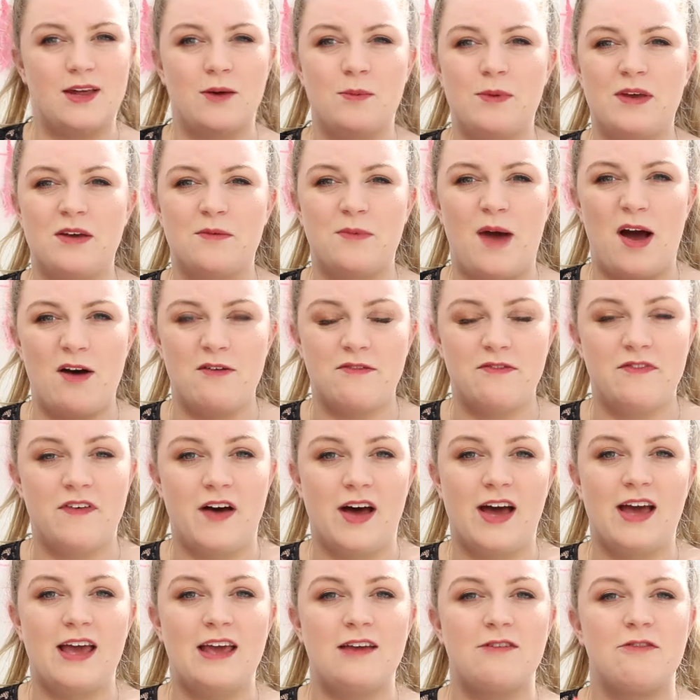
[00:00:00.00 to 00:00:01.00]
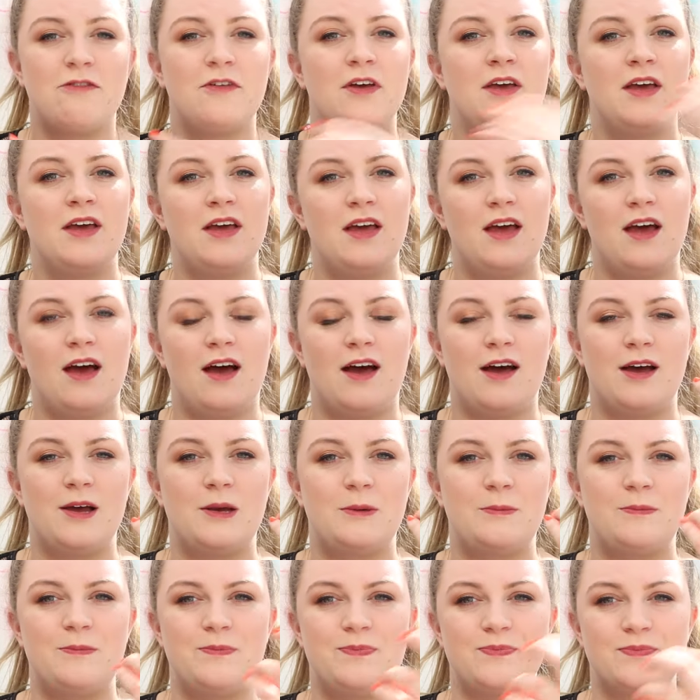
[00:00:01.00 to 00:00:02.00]
There'll be about five
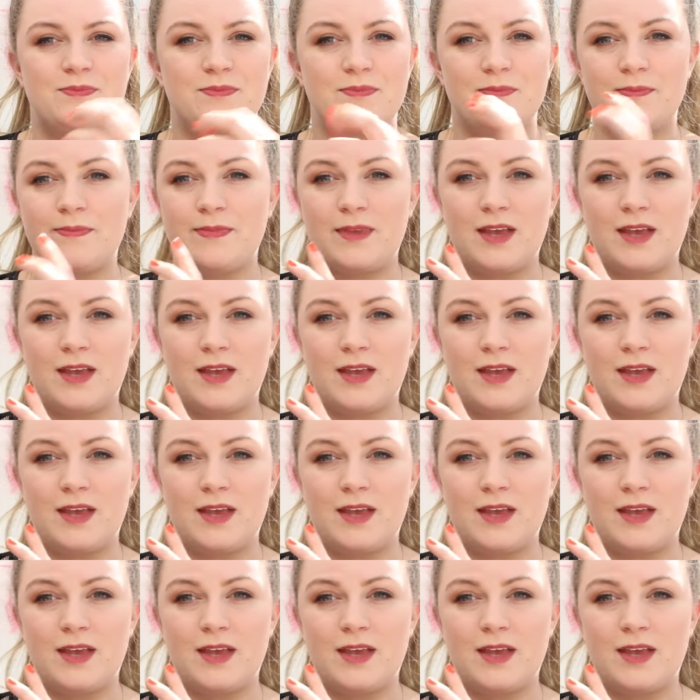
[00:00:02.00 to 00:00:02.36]
um,